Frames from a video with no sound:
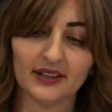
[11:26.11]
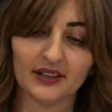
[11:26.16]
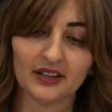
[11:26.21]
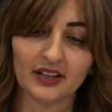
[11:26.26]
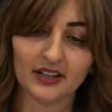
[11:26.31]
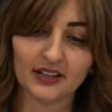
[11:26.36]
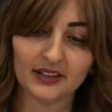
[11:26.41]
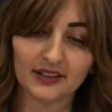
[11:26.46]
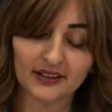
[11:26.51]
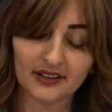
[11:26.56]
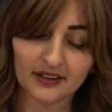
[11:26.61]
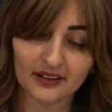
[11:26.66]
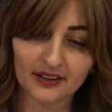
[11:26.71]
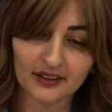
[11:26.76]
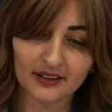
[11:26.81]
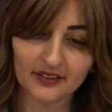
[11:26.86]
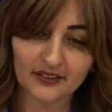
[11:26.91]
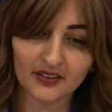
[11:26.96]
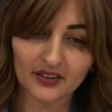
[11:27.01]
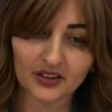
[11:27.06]

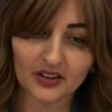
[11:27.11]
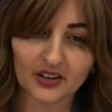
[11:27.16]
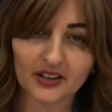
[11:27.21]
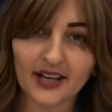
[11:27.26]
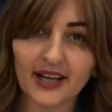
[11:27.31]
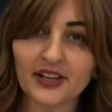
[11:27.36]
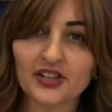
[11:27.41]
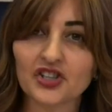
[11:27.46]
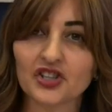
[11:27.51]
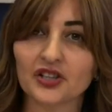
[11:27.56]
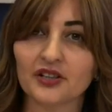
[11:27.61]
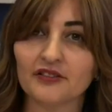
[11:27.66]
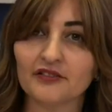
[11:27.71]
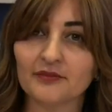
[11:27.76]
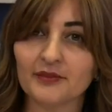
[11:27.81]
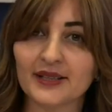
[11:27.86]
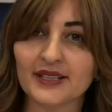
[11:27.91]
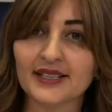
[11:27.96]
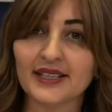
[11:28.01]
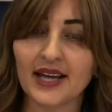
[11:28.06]
the connection of
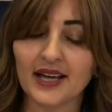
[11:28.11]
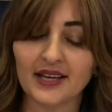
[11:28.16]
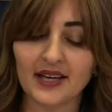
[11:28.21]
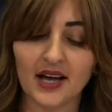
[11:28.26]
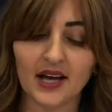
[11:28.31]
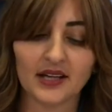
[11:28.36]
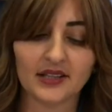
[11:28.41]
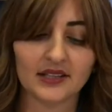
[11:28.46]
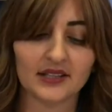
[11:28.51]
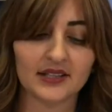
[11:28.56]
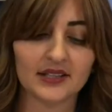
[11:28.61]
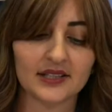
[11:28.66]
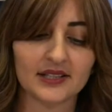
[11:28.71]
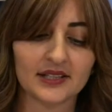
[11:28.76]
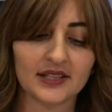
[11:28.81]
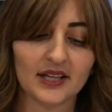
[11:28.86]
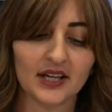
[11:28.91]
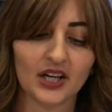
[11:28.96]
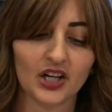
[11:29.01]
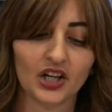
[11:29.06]
Messiah is
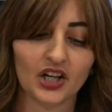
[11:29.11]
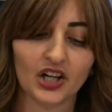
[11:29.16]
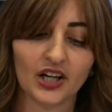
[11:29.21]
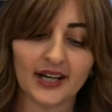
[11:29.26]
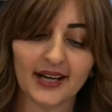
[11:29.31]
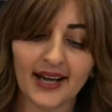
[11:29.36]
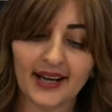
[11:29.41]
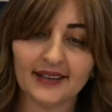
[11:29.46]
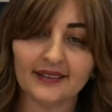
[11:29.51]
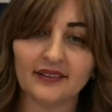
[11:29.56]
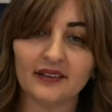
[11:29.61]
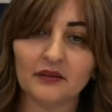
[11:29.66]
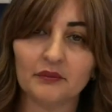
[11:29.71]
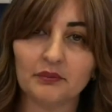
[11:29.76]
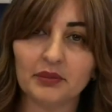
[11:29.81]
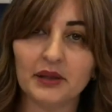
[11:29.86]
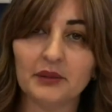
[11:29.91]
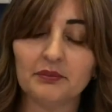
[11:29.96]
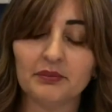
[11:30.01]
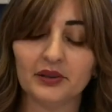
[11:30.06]
connecting
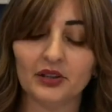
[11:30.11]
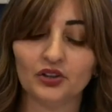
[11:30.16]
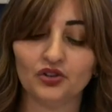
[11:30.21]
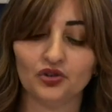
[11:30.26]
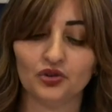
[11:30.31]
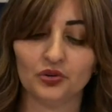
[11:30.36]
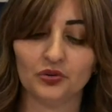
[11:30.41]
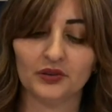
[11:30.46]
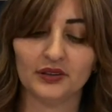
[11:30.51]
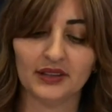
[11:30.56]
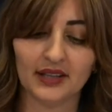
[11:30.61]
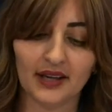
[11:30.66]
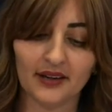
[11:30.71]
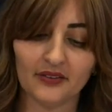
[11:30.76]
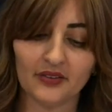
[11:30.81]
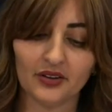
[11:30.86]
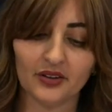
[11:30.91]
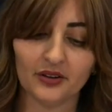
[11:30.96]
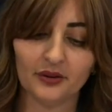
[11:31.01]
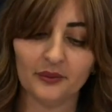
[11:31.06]
people
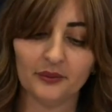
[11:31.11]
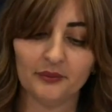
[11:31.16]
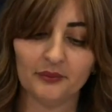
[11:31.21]
together